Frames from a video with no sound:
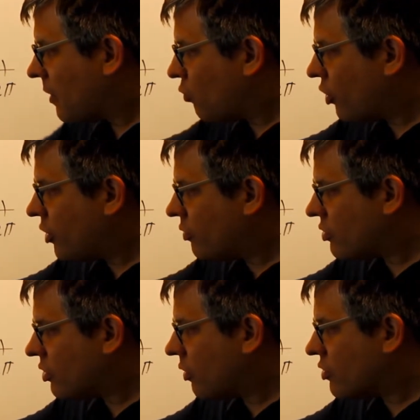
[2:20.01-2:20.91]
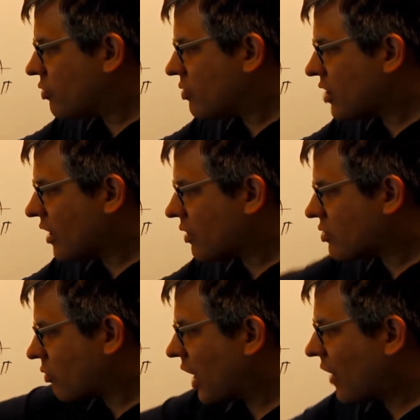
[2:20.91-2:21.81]
what you would do is you would take
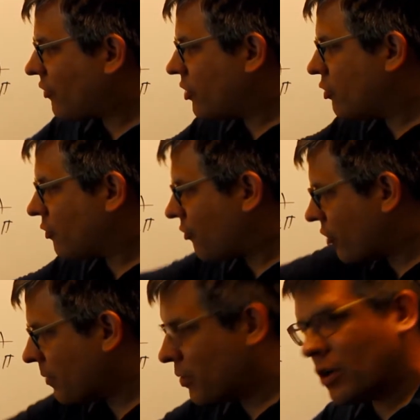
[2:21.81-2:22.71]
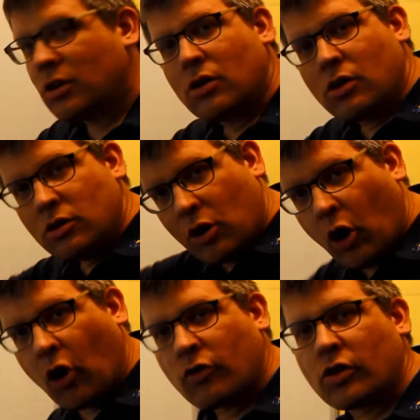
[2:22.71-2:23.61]
this graph and you would flip it
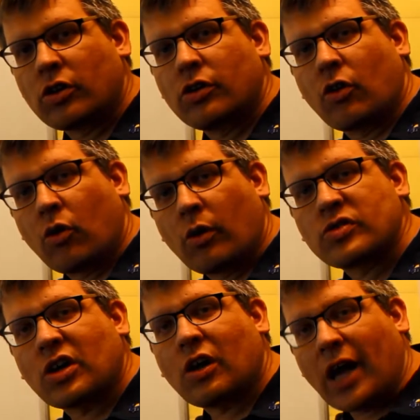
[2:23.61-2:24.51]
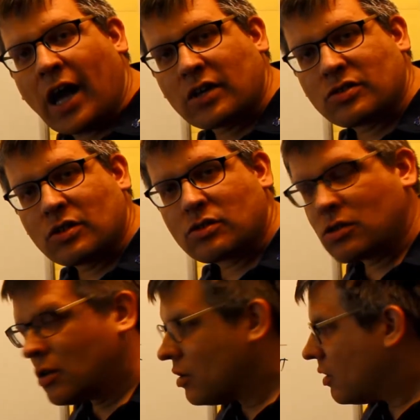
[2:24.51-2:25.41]
over the horizontal axis.
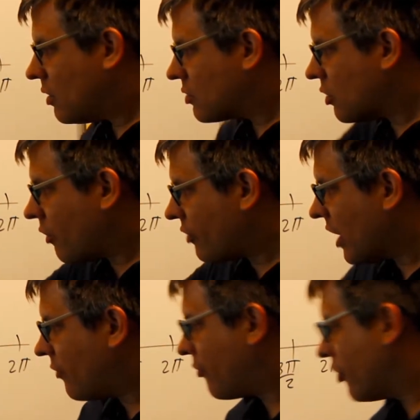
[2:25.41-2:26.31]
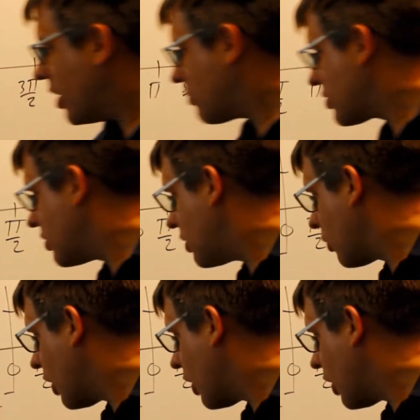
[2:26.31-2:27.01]
So if that flips, the